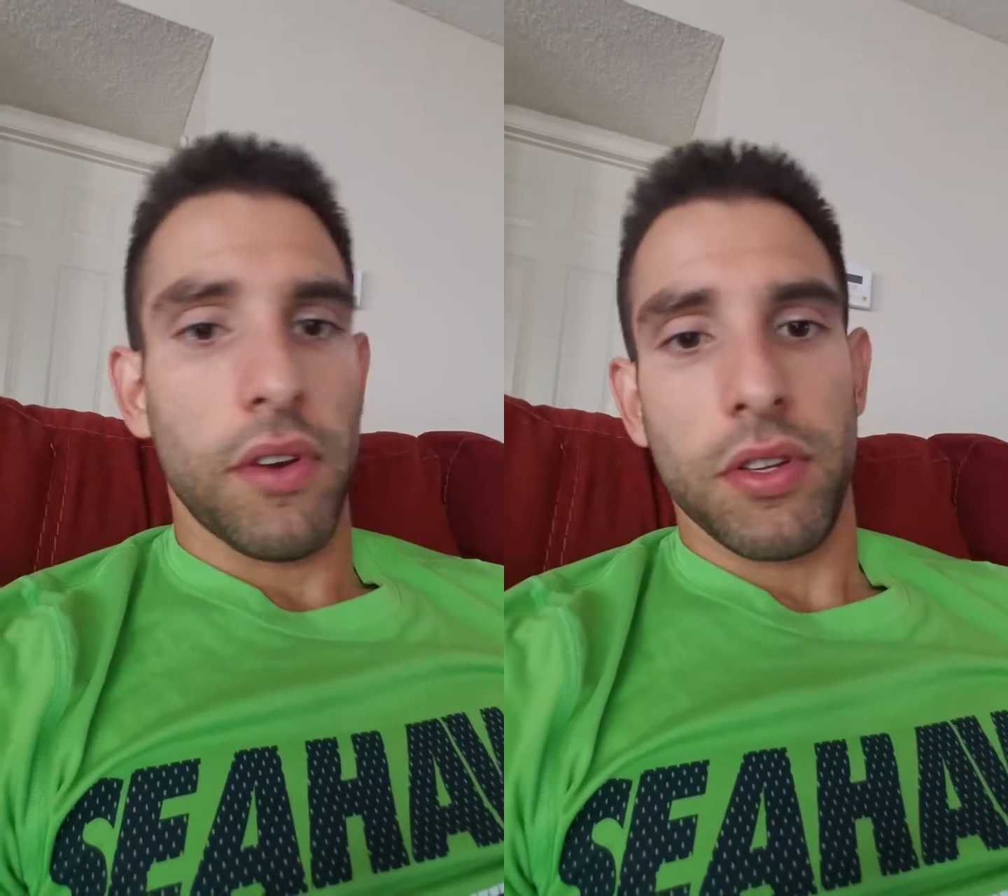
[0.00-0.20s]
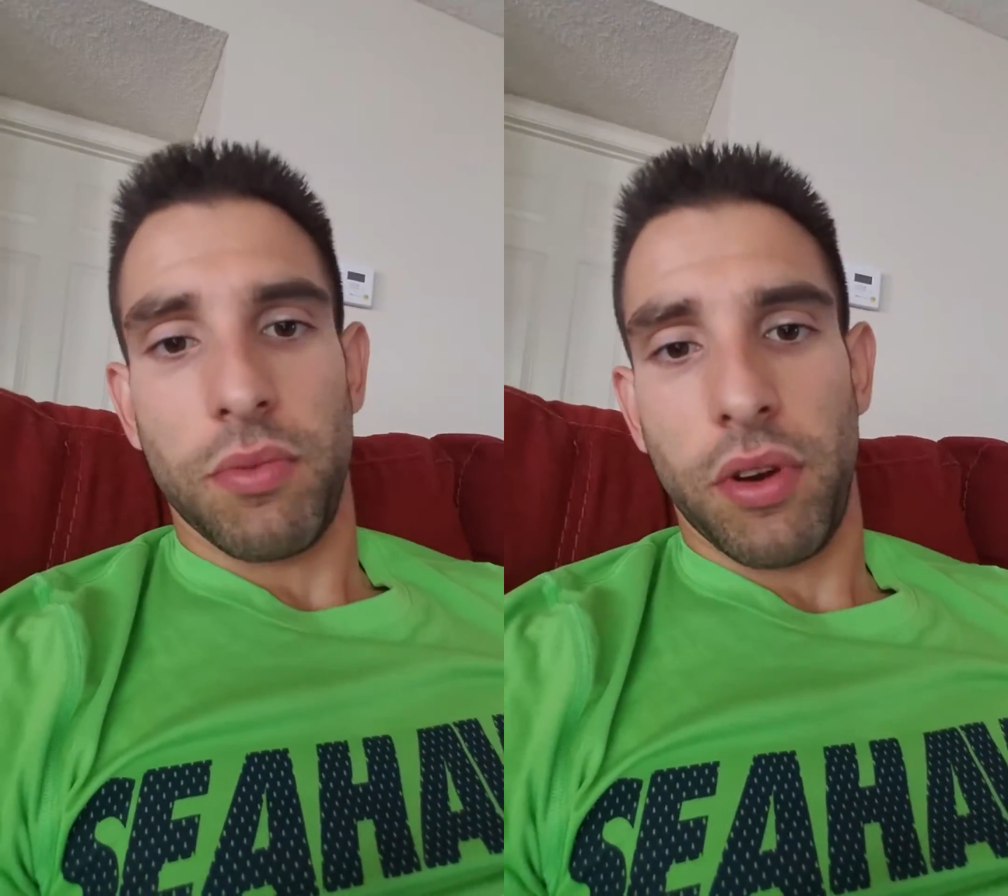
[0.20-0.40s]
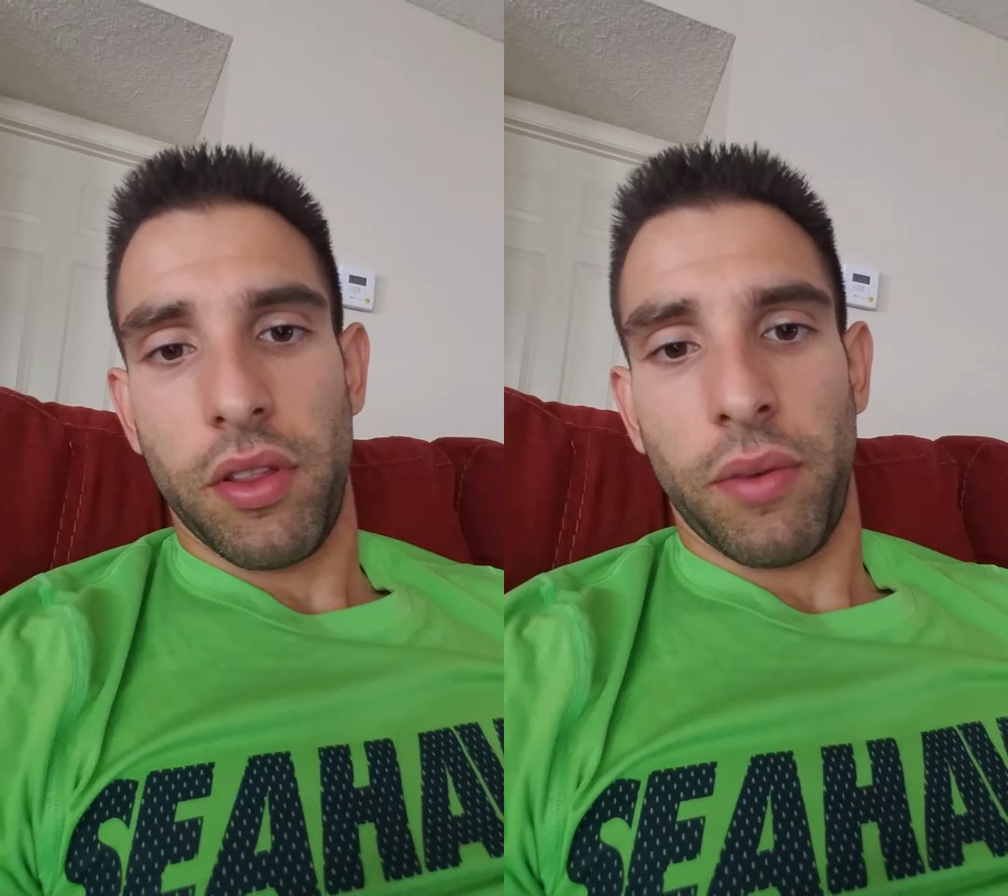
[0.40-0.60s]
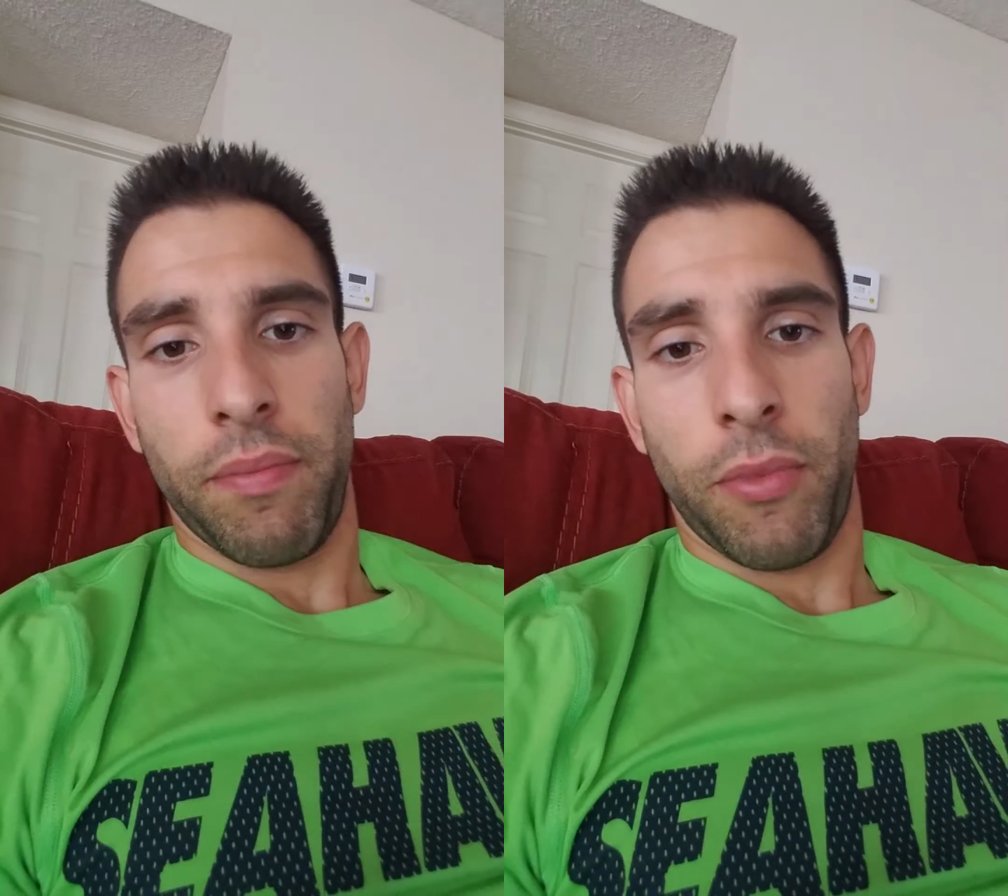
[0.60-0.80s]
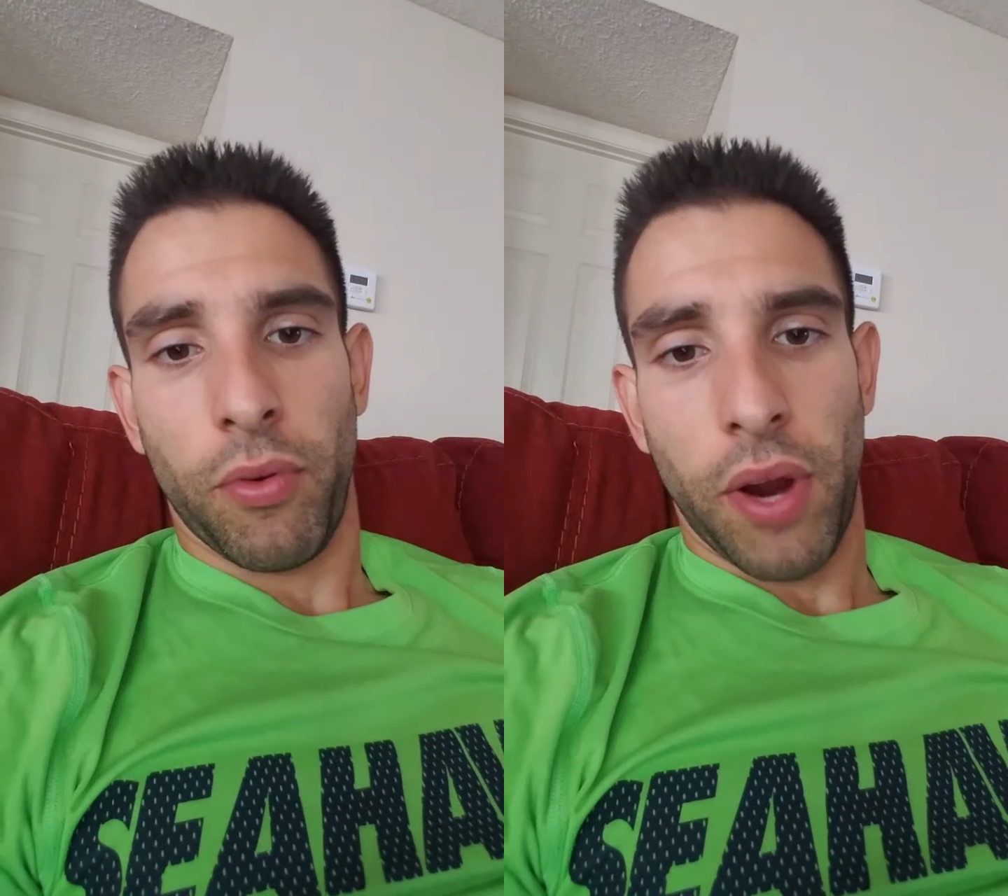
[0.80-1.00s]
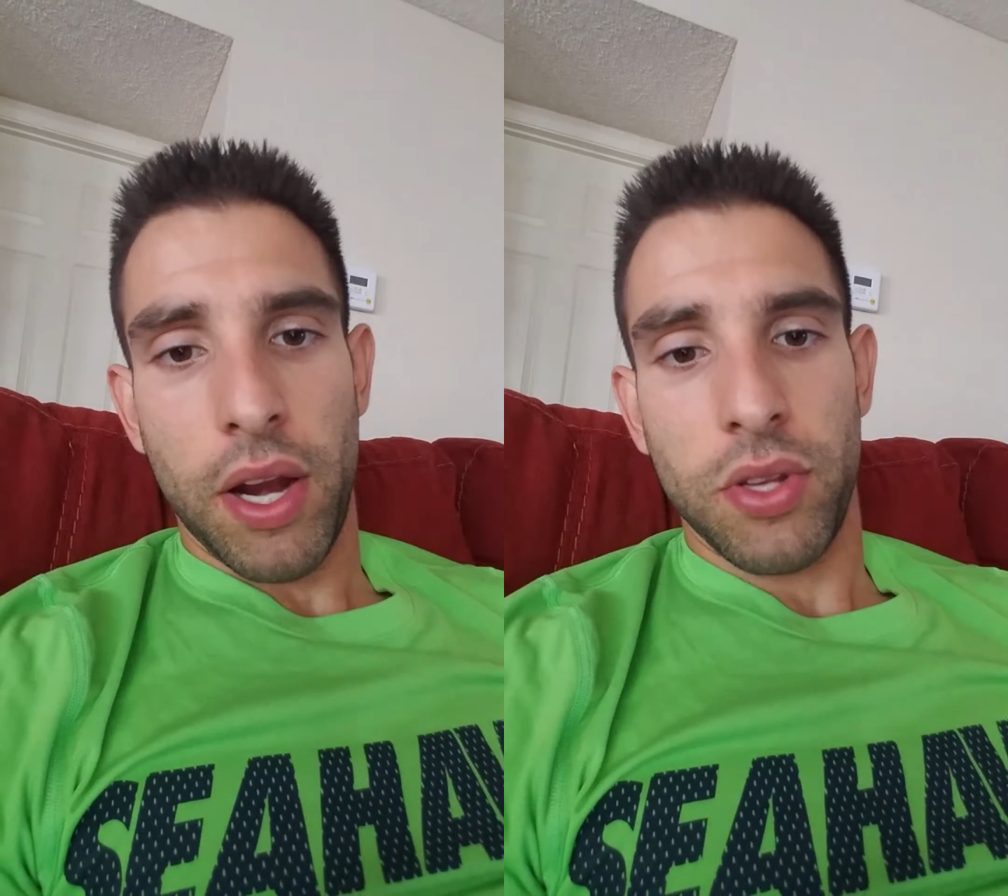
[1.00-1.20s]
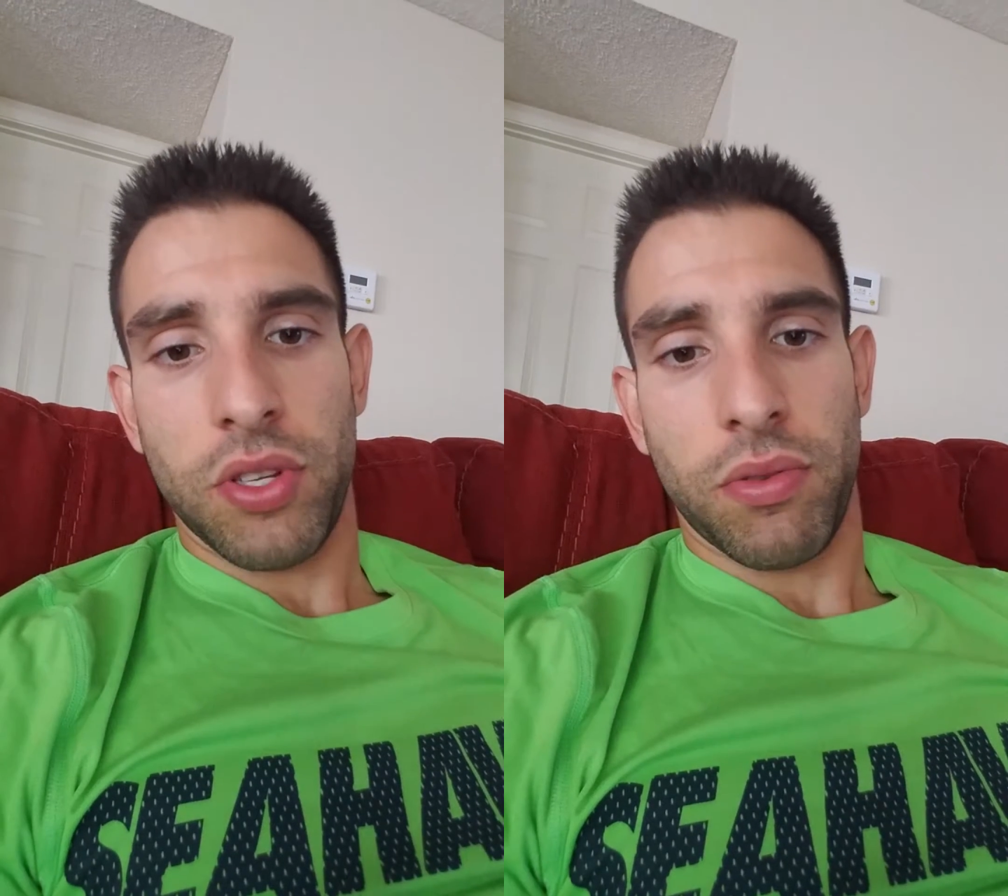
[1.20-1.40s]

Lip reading: it is one of the greatest